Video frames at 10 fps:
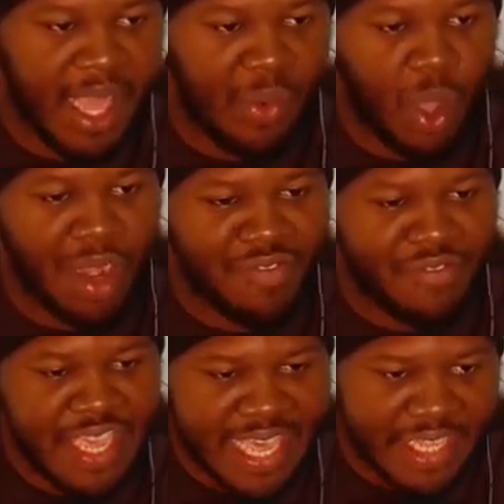I want
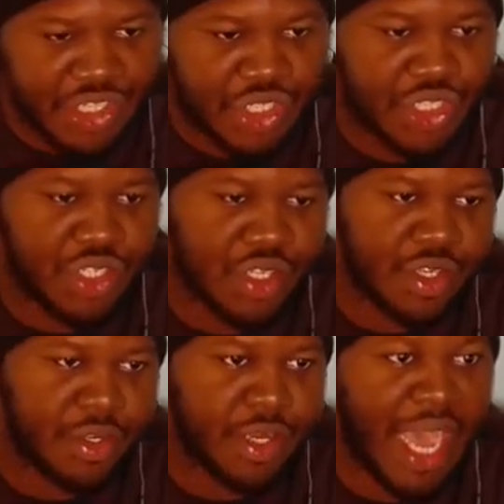fish,
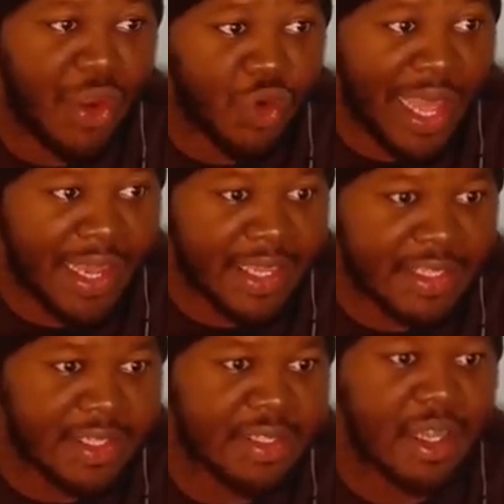not
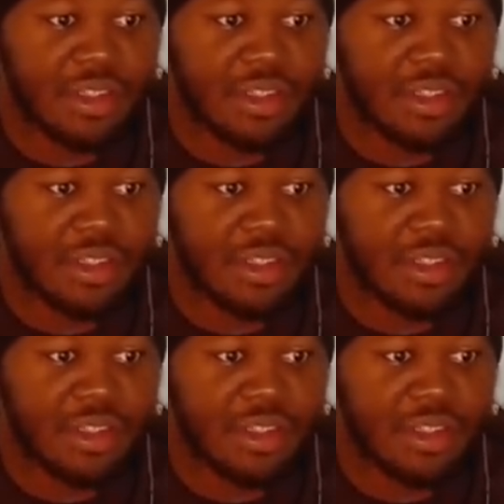relics.